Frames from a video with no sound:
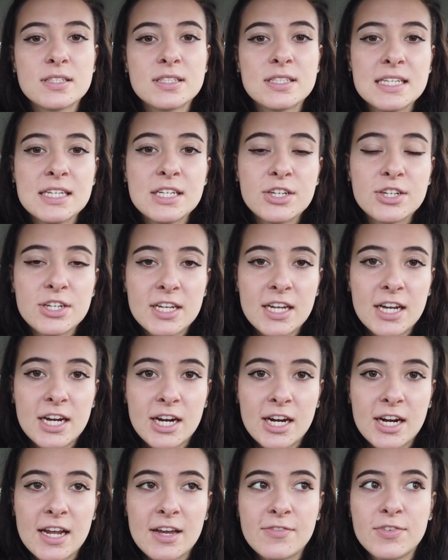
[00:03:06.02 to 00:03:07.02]
senior
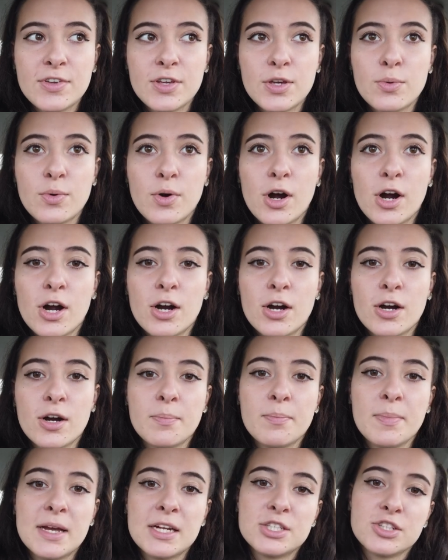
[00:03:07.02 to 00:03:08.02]
year, if you
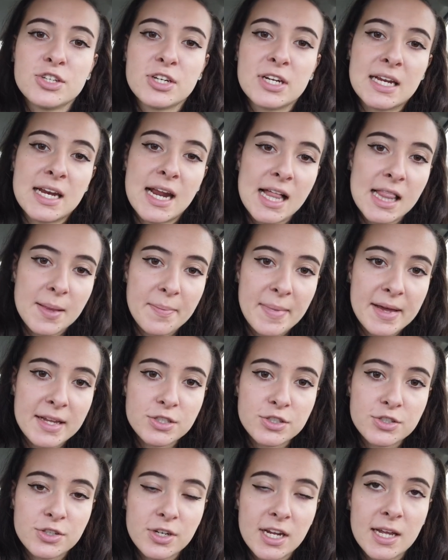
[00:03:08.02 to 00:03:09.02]
are majoring in
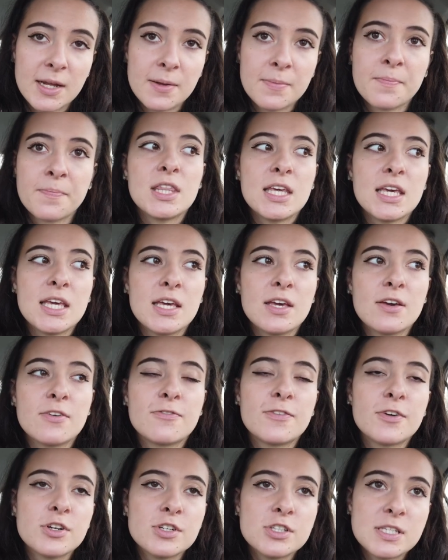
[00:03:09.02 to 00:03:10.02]
elementary, the
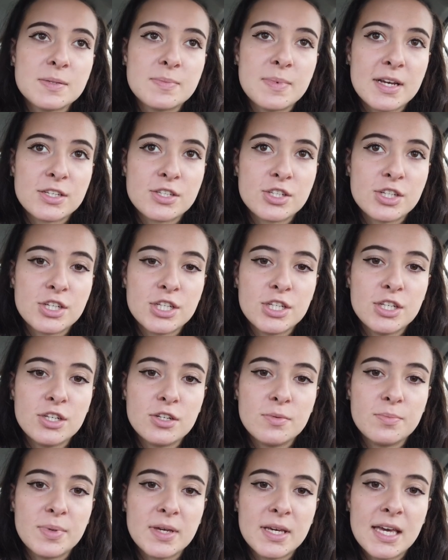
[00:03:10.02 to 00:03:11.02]
first semester
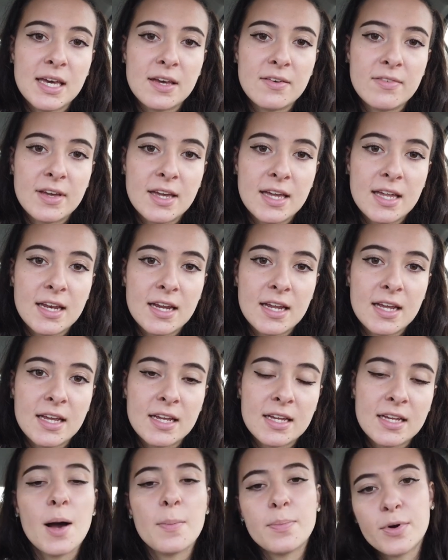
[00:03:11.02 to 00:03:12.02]
you'll be given
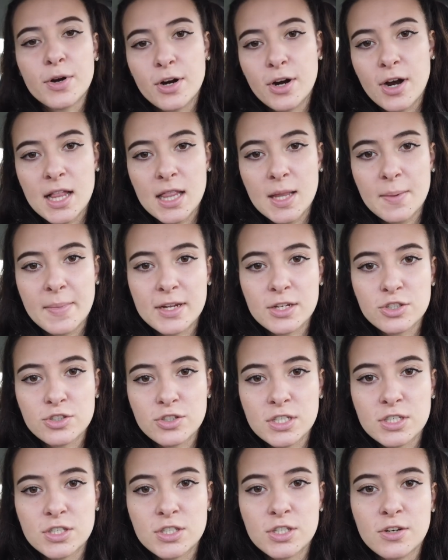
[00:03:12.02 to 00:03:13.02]
upper
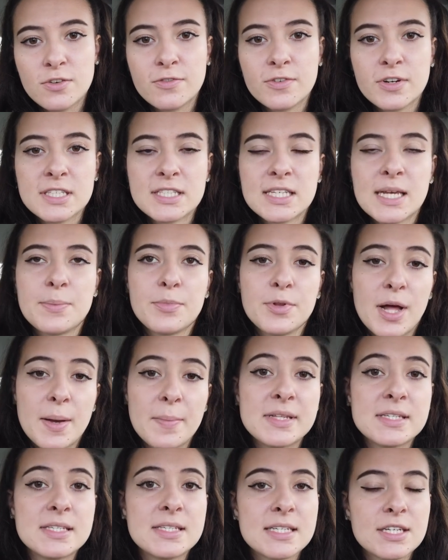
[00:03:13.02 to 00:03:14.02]
elementary. So for example,
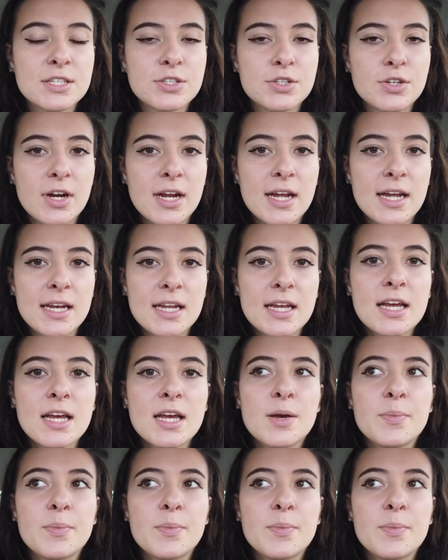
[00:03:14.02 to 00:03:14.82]
I'm in sixth grade.